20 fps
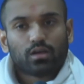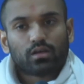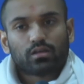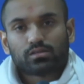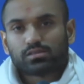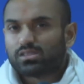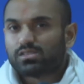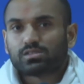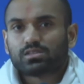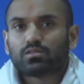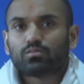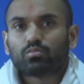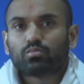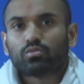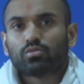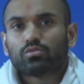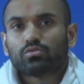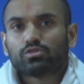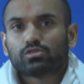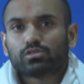The
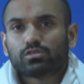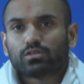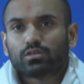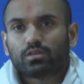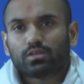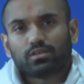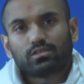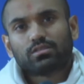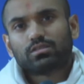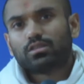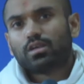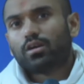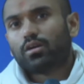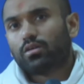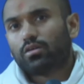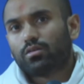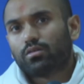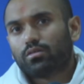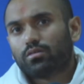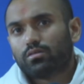satpurush is
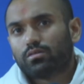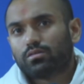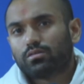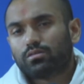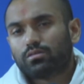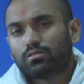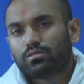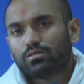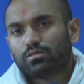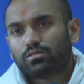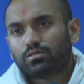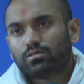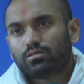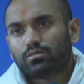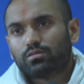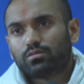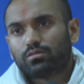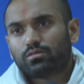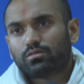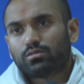there
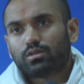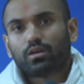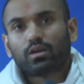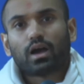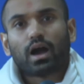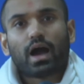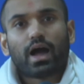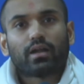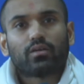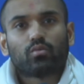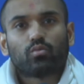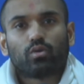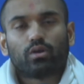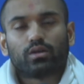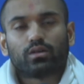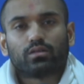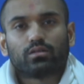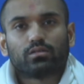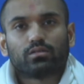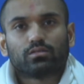to guide
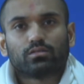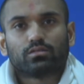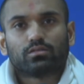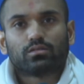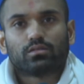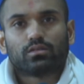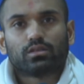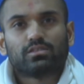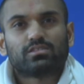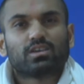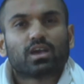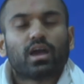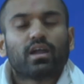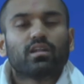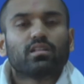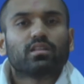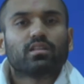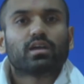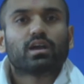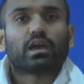one. He's kind
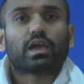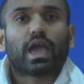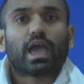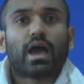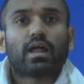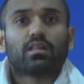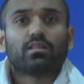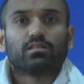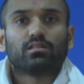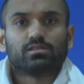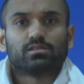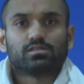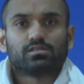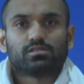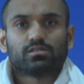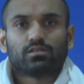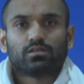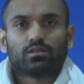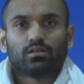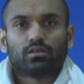of like a
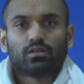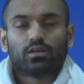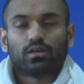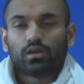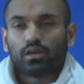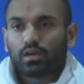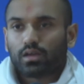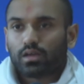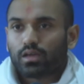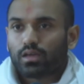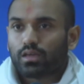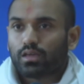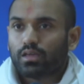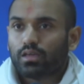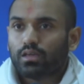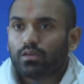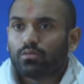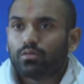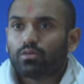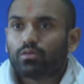catalyst.
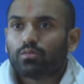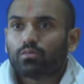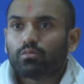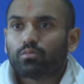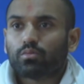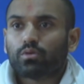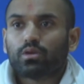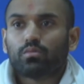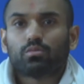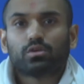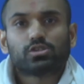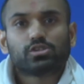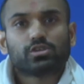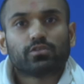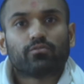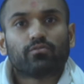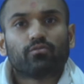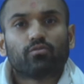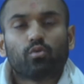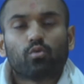He pretty much
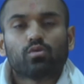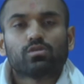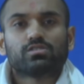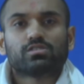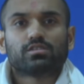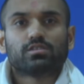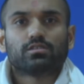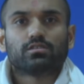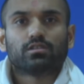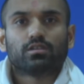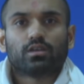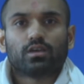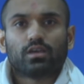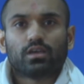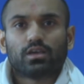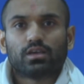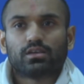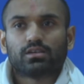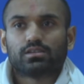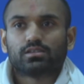enforces
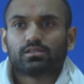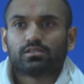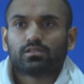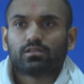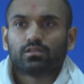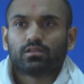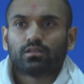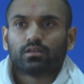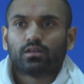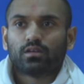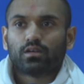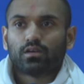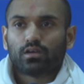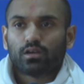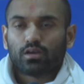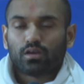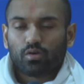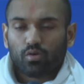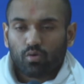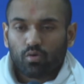his,
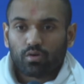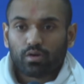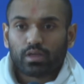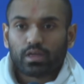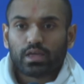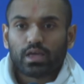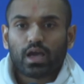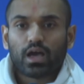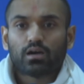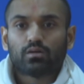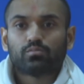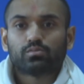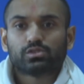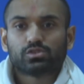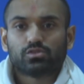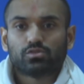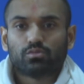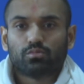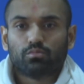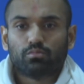or he helps
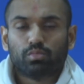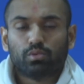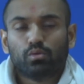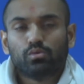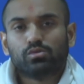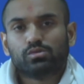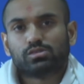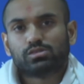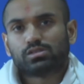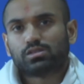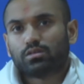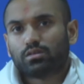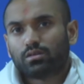you boost